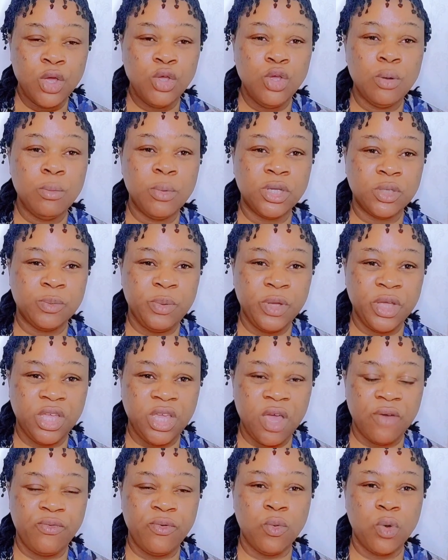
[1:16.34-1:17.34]
You must be
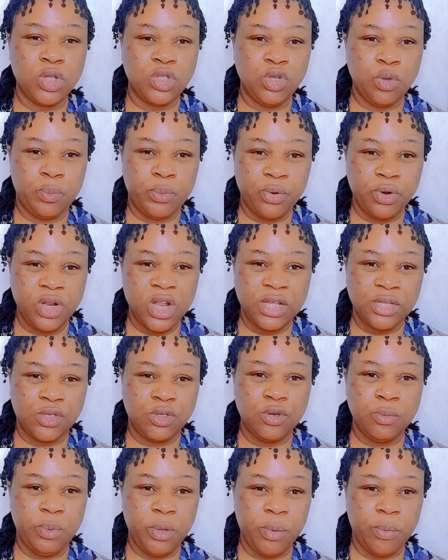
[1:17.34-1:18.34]
careful what you
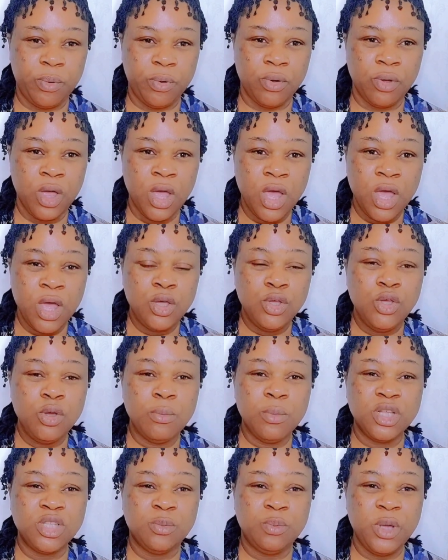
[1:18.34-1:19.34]
pronounce to people. You
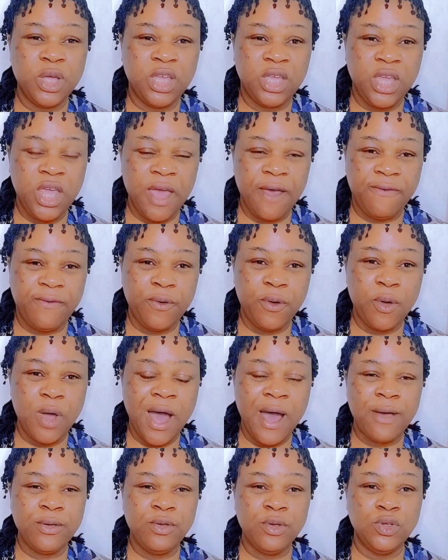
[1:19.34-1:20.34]
must be careful
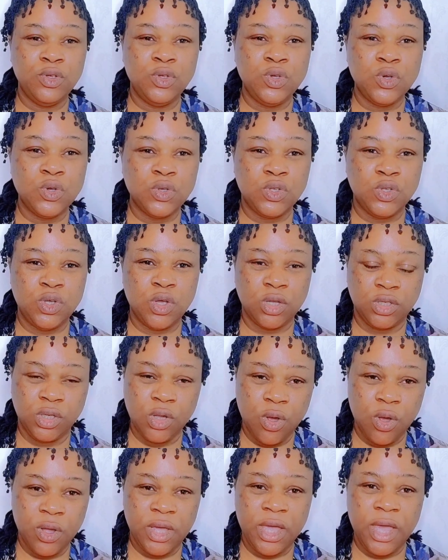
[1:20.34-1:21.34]
how you use your
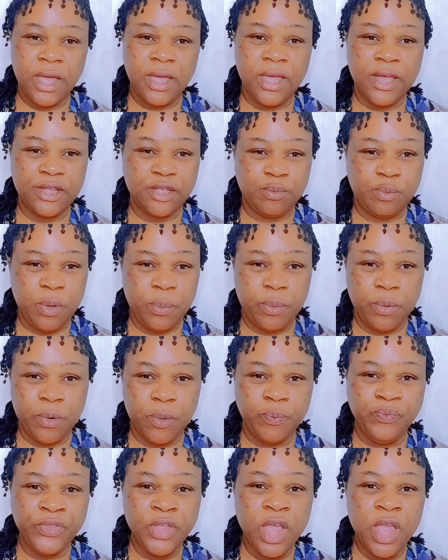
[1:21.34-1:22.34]
tongue against
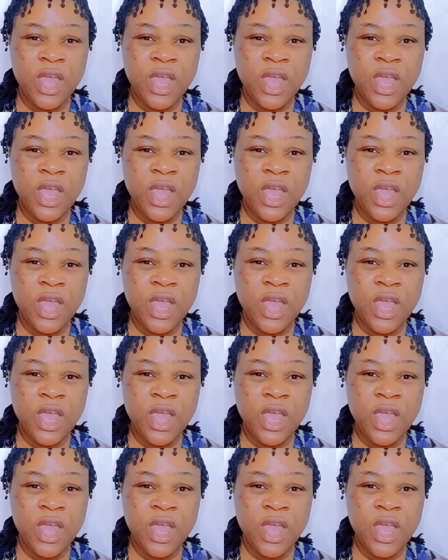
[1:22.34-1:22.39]
people.